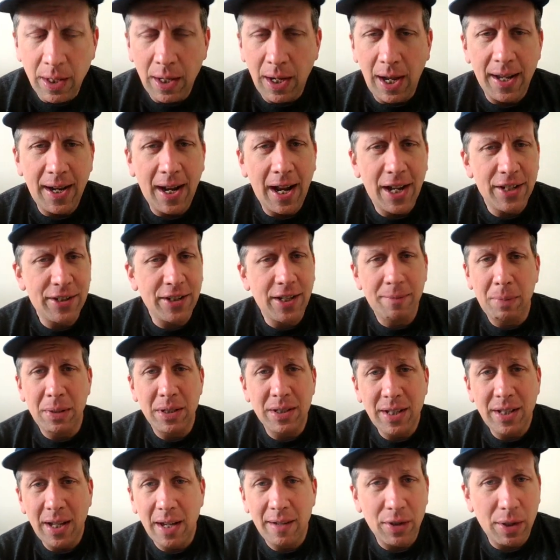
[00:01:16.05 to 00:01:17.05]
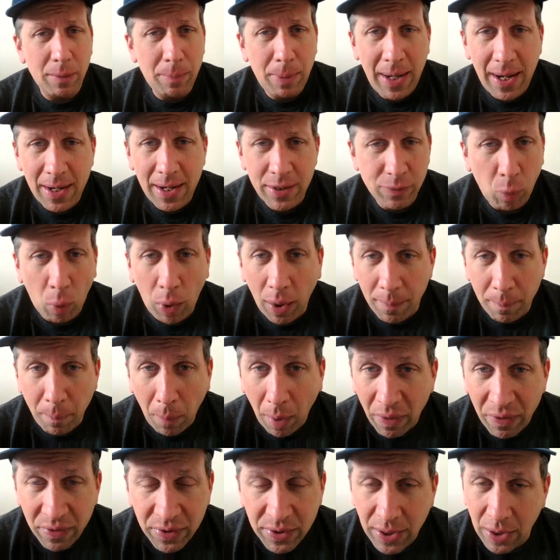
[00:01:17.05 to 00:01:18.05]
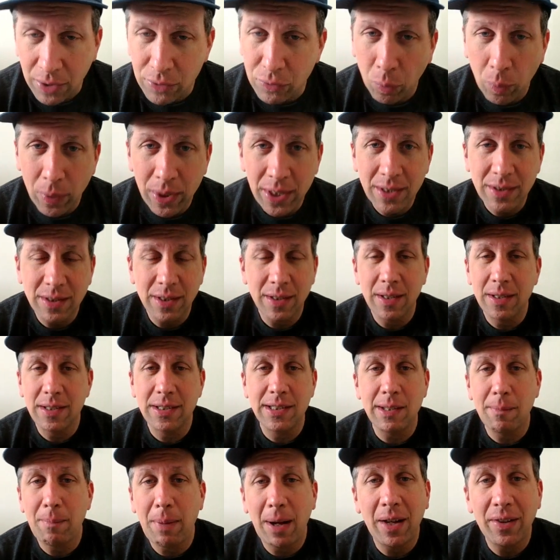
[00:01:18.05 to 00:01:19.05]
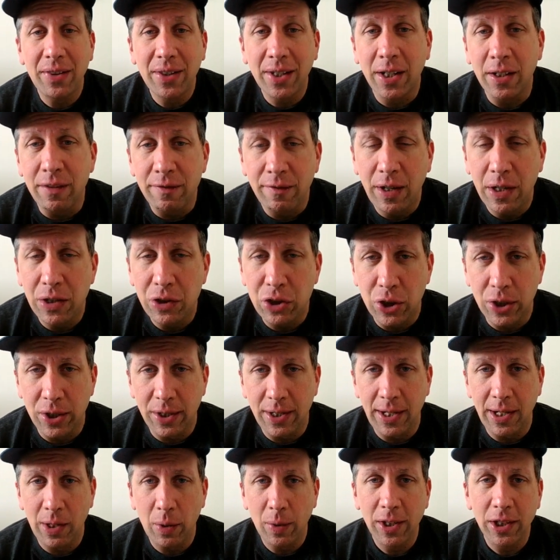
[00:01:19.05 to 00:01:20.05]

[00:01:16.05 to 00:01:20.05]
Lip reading: And as I've been saying for the past, month, 6 weeks, this is about the convention now.